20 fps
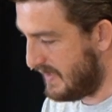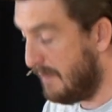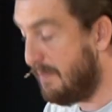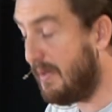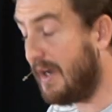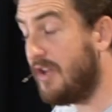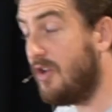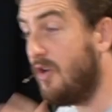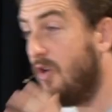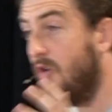
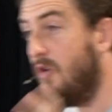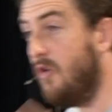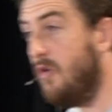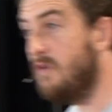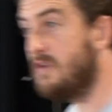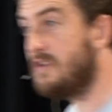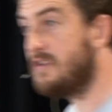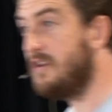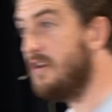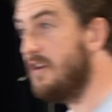But you're
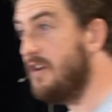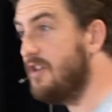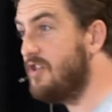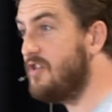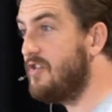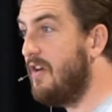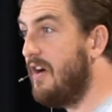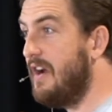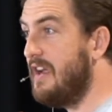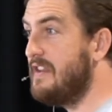also
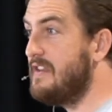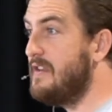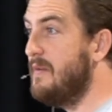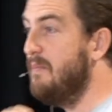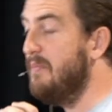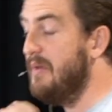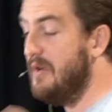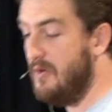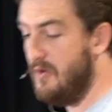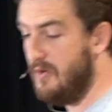trying to
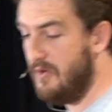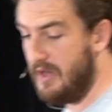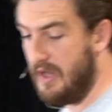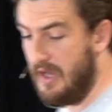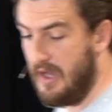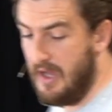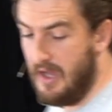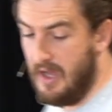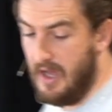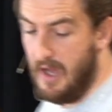build
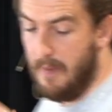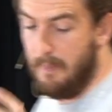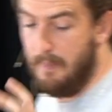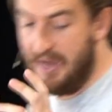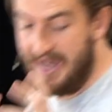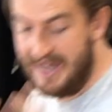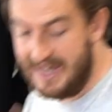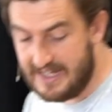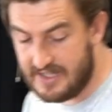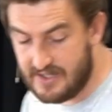a
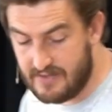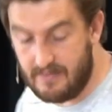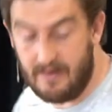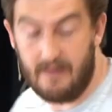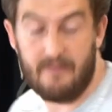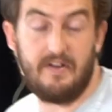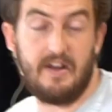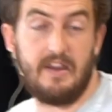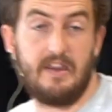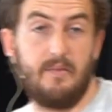pizza
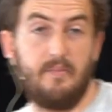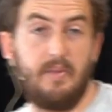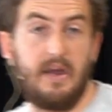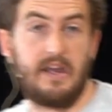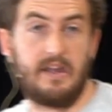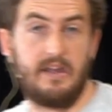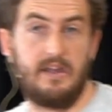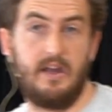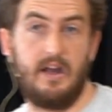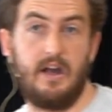oven in the
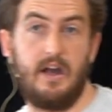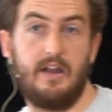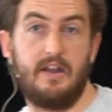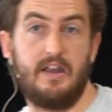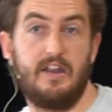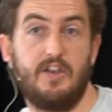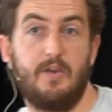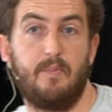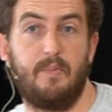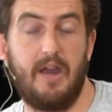backyard
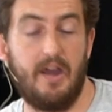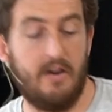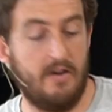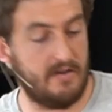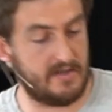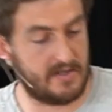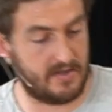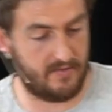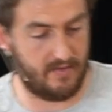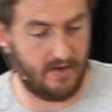and your
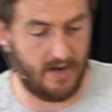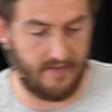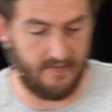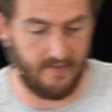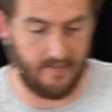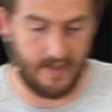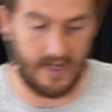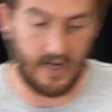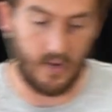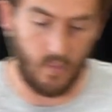parents arrive
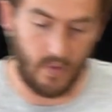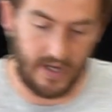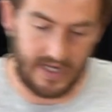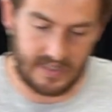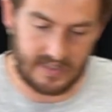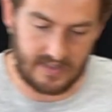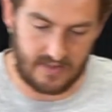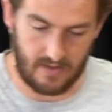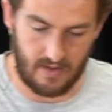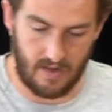in about a
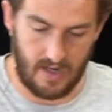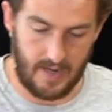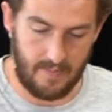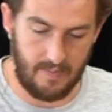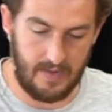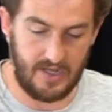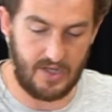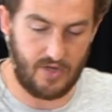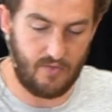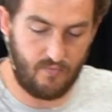week's
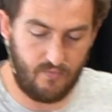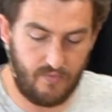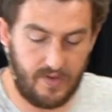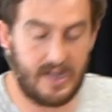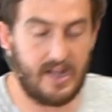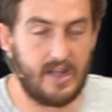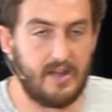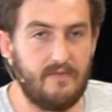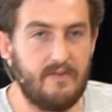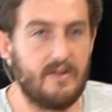time and you
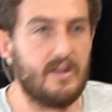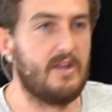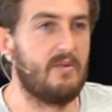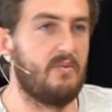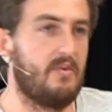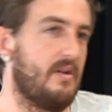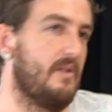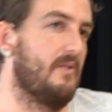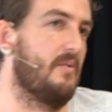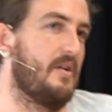really, really
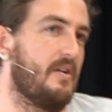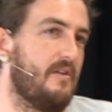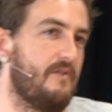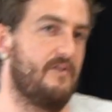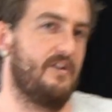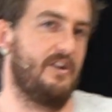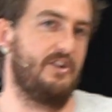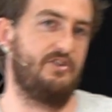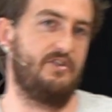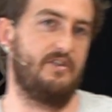want to
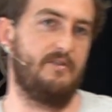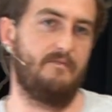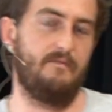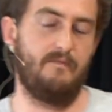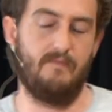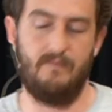finish it.